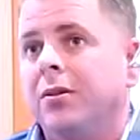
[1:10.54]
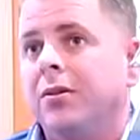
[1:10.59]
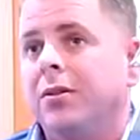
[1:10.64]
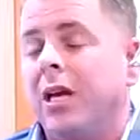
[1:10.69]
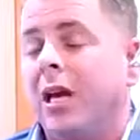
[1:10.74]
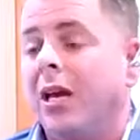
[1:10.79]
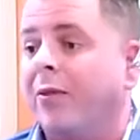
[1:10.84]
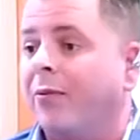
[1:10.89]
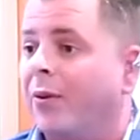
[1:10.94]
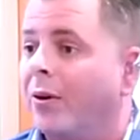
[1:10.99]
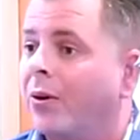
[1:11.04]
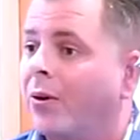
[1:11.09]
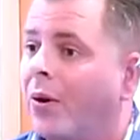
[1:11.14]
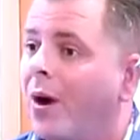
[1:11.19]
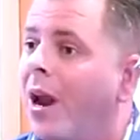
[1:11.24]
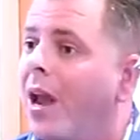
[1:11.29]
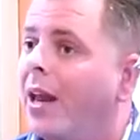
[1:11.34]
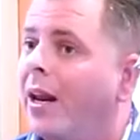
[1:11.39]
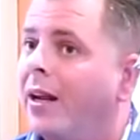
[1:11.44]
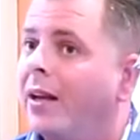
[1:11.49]
take for
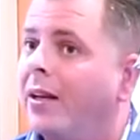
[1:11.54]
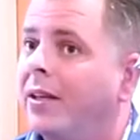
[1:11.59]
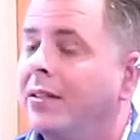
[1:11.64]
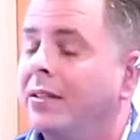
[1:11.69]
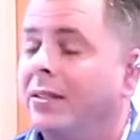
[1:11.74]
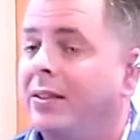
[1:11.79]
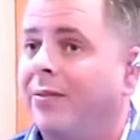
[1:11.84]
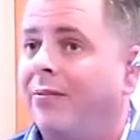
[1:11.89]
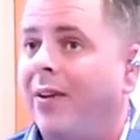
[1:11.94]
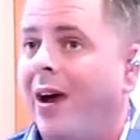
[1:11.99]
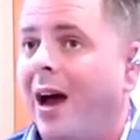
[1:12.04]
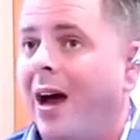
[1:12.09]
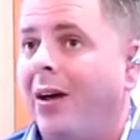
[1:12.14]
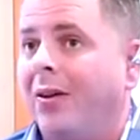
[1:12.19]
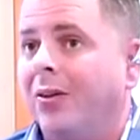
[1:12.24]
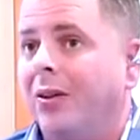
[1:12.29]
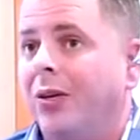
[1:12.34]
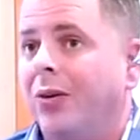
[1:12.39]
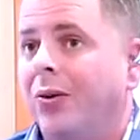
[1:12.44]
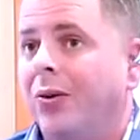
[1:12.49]
granted is the
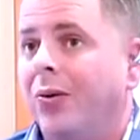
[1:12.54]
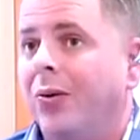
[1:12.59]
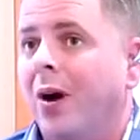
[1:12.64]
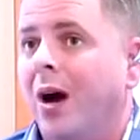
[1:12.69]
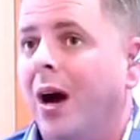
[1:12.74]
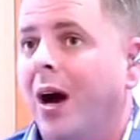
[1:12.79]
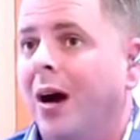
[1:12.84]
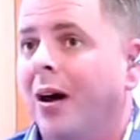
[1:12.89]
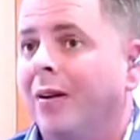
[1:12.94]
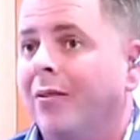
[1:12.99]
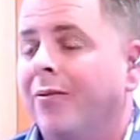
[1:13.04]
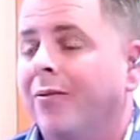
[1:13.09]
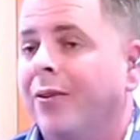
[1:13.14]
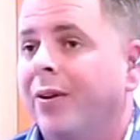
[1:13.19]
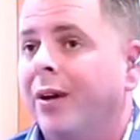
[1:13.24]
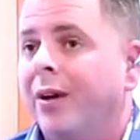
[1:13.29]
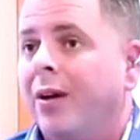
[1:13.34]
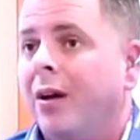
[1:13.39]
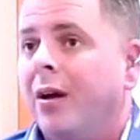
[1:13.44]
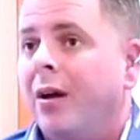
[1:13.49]
value of
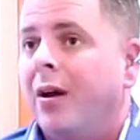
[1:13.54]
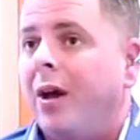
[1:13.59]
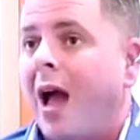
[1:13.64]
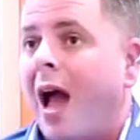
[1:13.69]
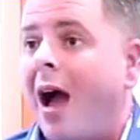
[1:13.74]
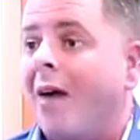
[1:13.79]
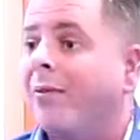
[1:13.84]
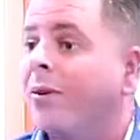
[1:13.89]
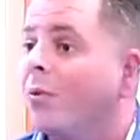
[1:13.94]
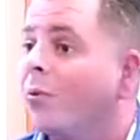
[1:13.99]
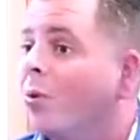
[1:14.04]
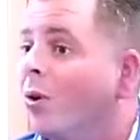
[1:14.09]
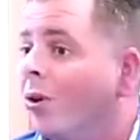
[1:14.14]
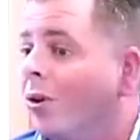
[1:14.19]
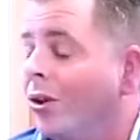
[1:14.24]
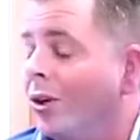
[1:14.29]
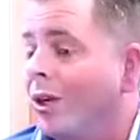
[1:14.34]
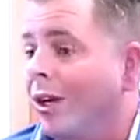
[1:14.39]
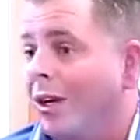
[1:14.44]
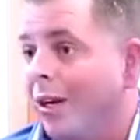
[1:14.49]
having
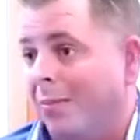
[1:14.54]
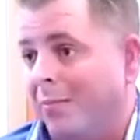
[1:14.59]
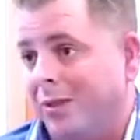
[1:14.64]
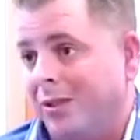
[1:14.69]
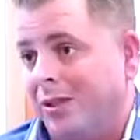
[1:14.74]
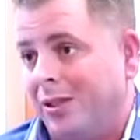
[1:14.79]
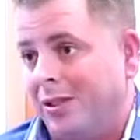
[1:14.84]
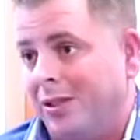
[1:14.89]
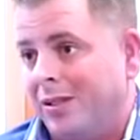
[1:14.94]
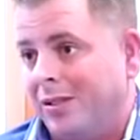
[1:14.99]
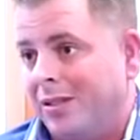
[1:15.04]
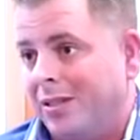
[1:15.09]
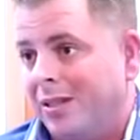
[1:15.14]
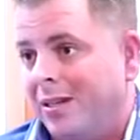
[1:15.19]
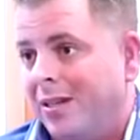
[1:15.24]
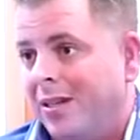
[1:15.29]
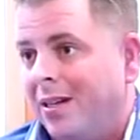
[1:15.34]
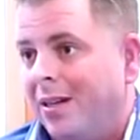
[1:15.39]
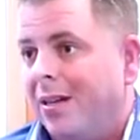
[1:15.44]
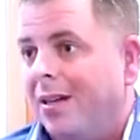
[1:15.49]
really good images.
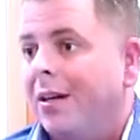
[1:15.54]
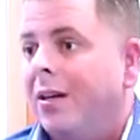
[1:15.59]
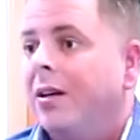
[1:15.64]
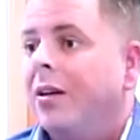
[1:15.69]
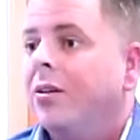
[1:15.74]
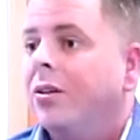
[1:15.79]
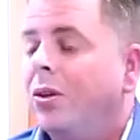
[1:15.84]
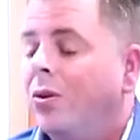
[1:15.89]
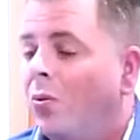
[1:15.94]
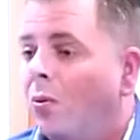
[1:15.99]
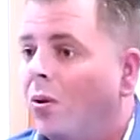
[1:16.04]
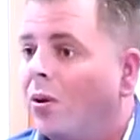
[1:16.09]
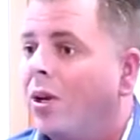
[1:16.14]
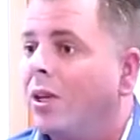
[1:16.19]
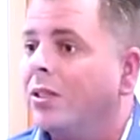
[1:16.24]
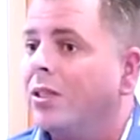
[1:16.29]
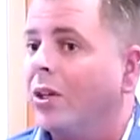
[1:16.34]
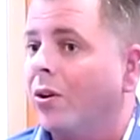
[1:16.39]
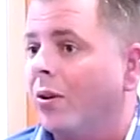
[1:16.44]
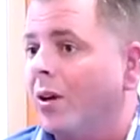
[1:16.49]

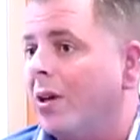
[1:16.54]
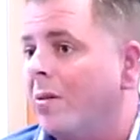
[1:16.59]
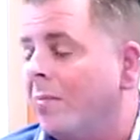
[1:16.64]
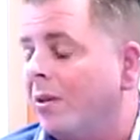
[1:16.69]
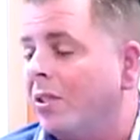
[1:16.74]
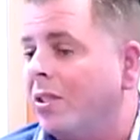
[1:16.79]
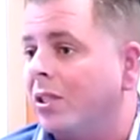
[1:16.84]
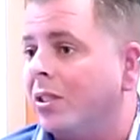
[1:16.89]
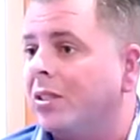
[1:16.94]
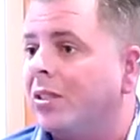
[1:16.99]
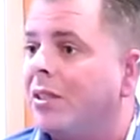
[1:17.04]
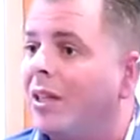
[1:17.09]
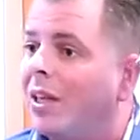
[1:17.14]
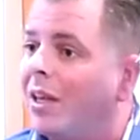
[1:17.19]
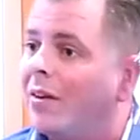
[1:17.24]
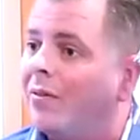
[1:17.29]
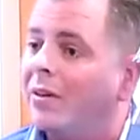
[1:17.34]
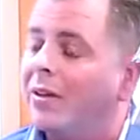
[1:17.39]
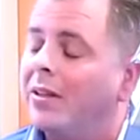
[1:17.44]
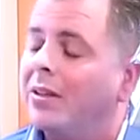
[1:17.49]
Because your images,
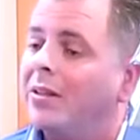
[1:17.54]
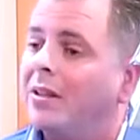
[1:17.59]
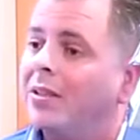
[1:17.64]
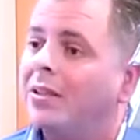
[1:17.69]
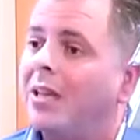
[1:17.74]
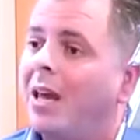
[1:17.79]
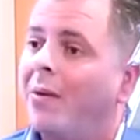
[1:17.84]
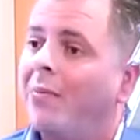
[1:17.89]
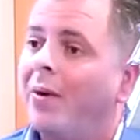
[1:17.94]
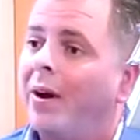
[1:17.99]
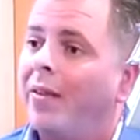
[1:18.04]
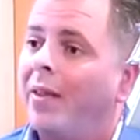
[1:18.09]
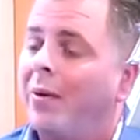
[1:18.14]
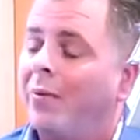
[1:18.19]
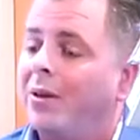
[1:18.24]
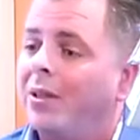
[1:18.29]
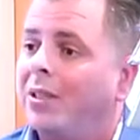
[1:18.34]
think of it the same way that we